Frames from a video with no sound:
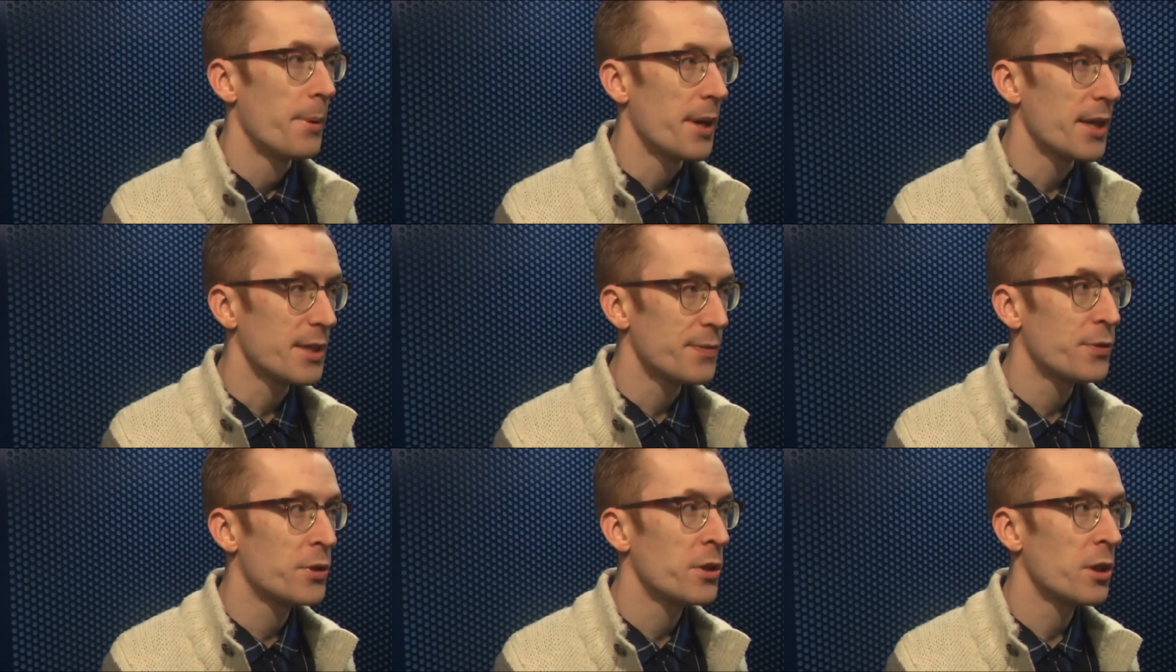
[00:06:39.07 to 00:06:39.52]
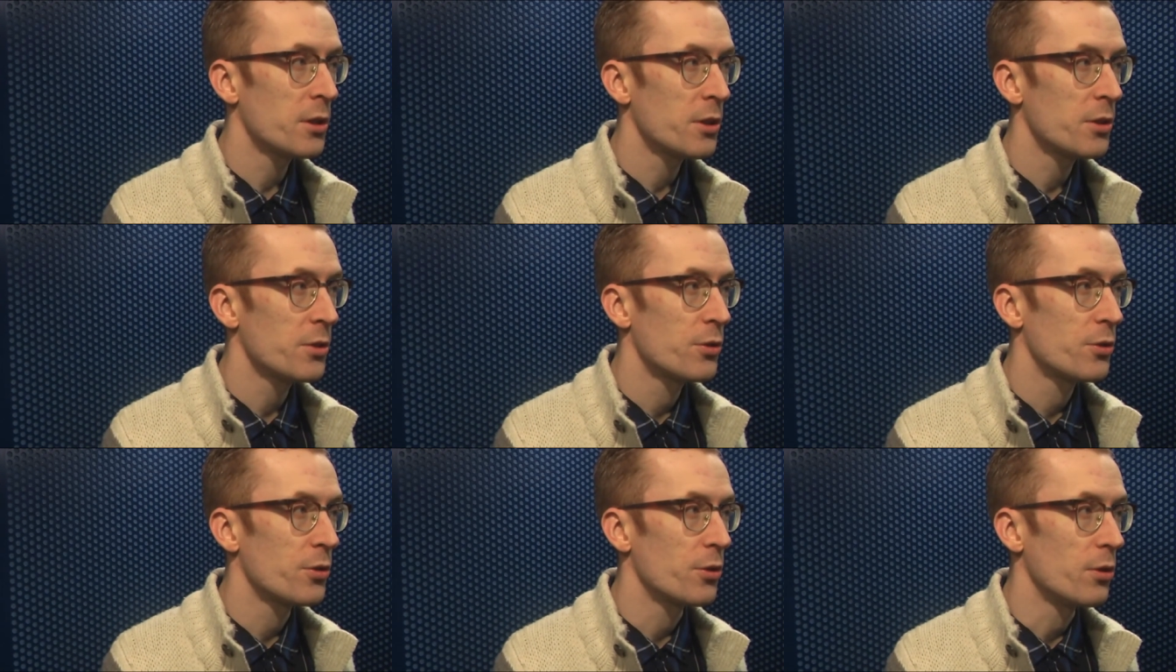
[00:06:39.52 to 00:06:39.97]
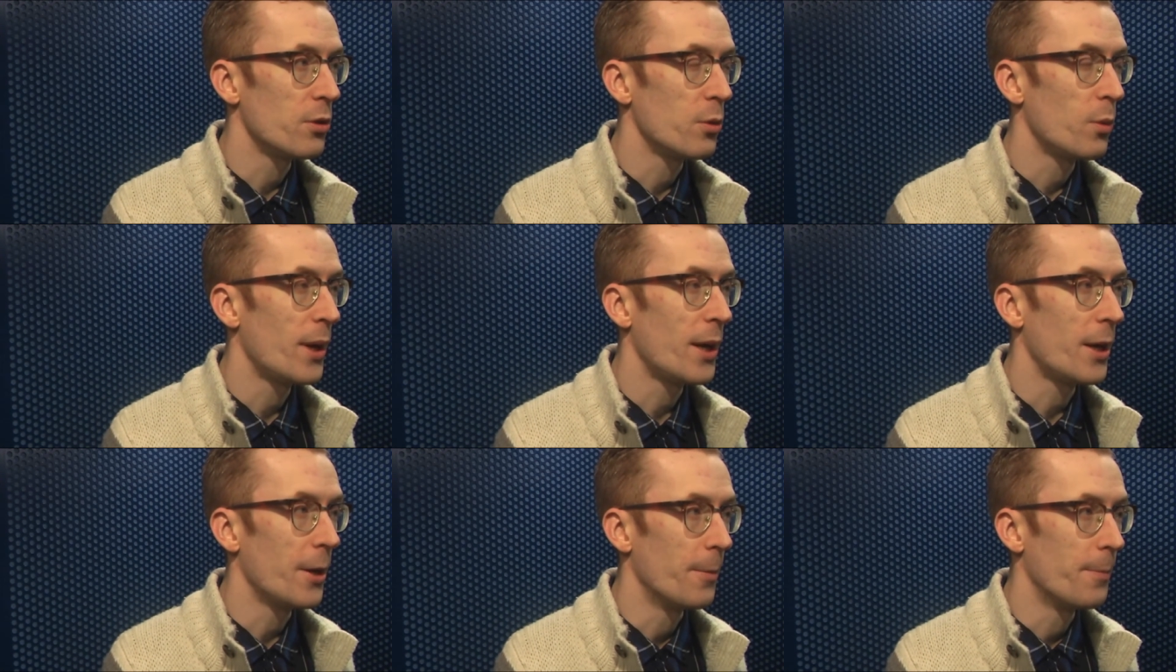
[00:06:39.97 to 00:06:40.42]
as for gun control,
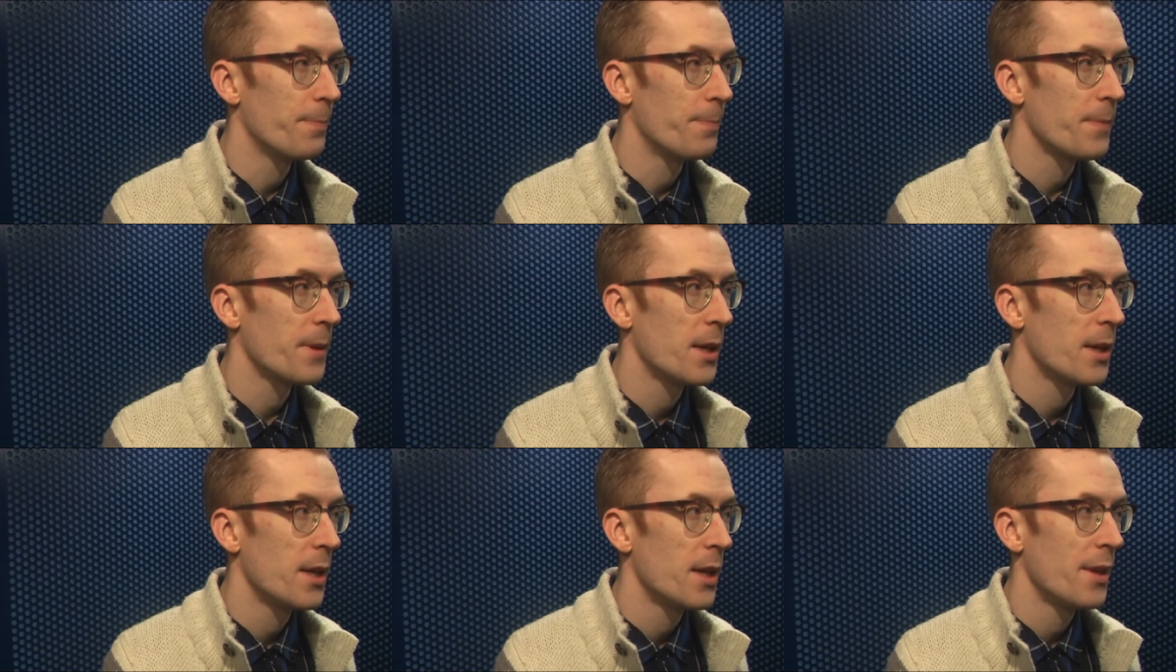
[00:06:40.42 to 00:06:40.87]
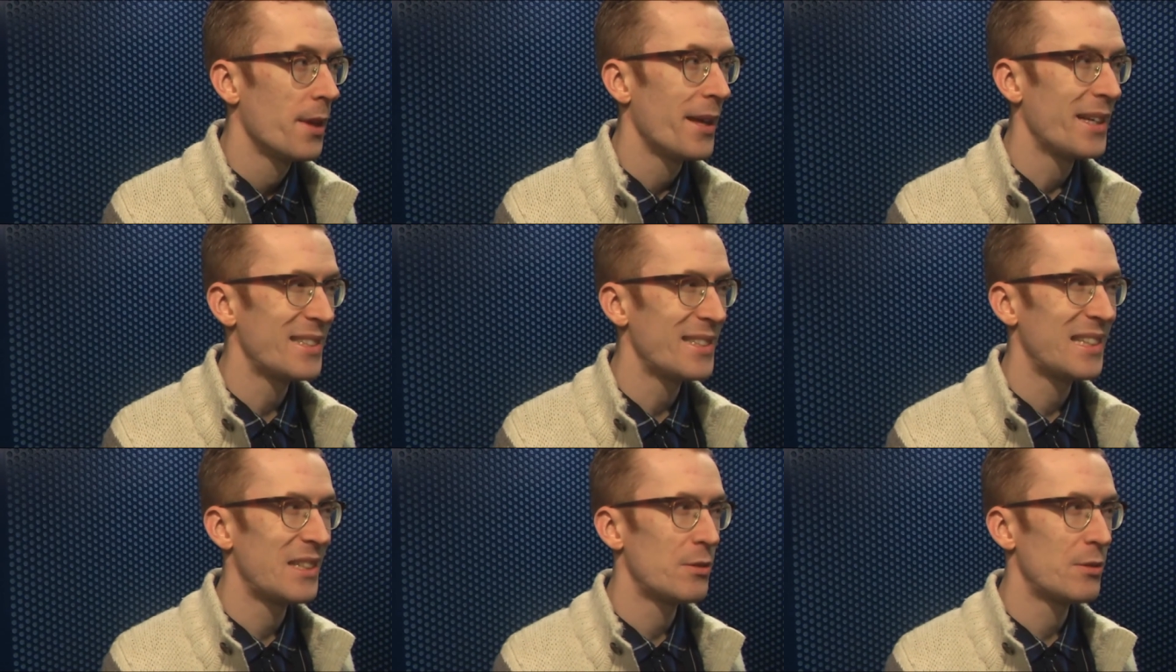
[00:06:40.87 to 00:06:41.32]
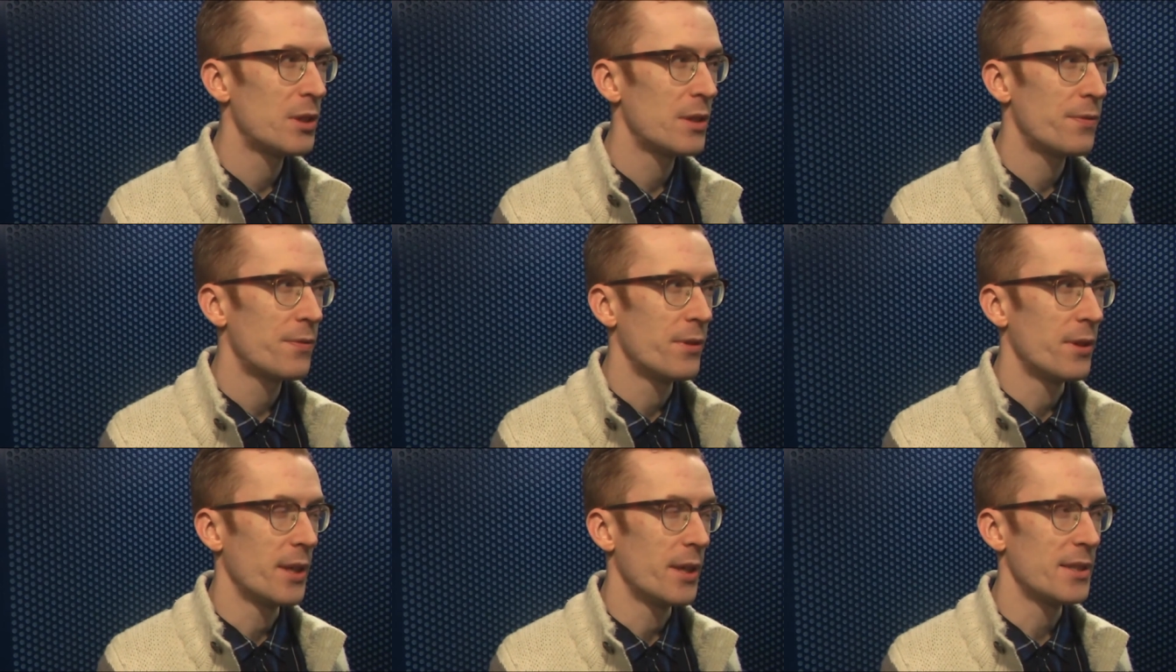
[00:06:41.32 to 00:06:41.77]
well, that's a little different.